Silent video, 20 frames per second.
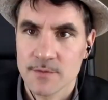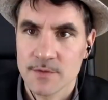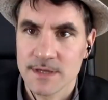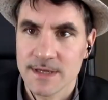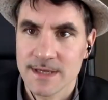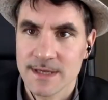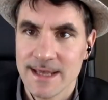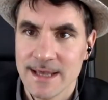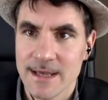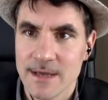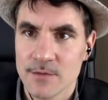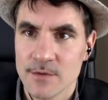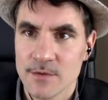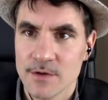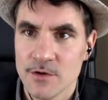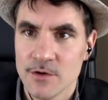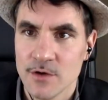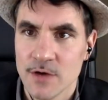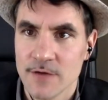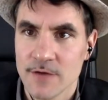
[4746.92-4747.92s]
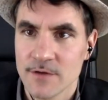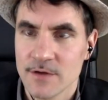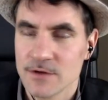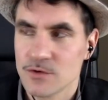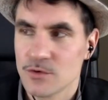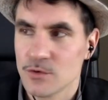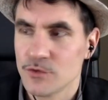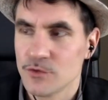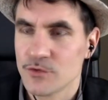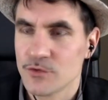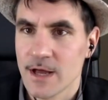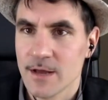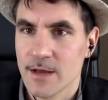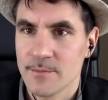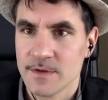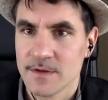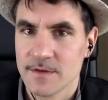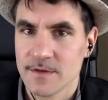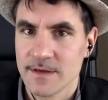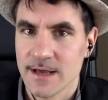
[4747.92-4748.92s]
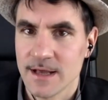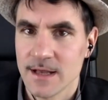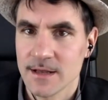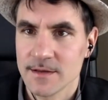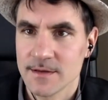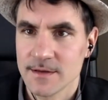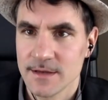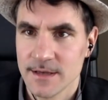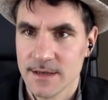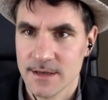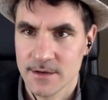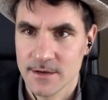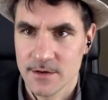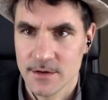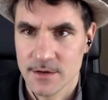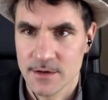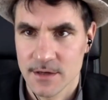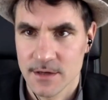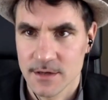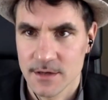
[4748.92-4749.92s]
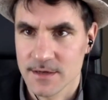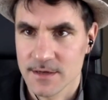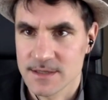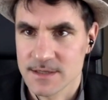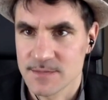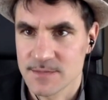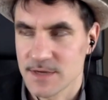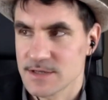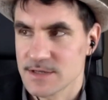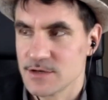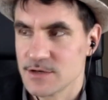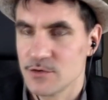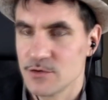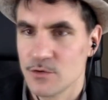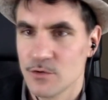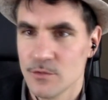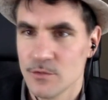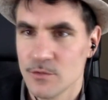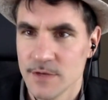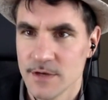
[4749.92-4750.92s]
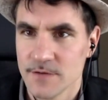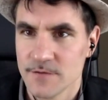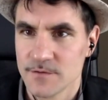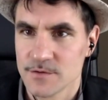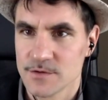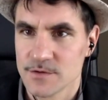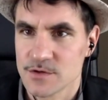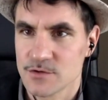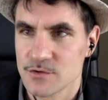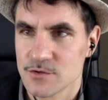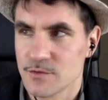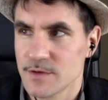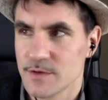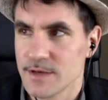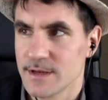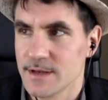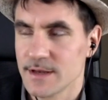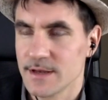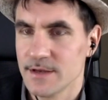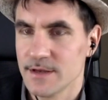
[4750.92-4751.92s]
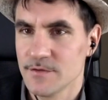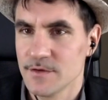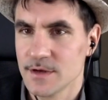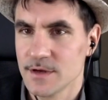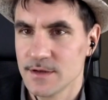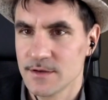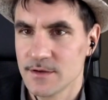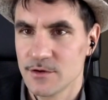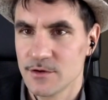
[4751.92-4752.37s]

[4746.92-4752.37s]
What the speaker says: But again, when you have that whole tribe mentality and you're not expressing your own meaningful story and live in it,